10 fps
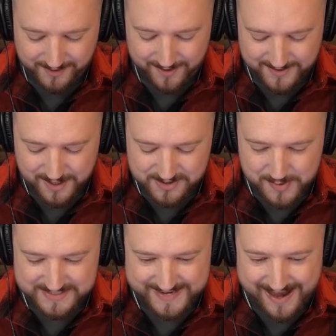Locks
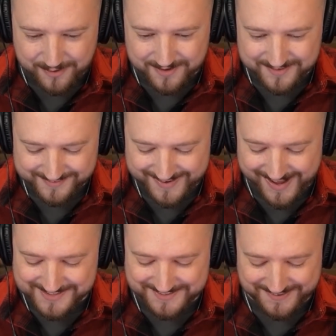onto his tower.
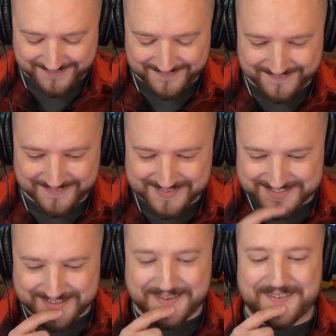Let's go,
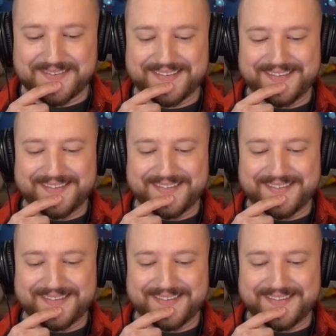dude.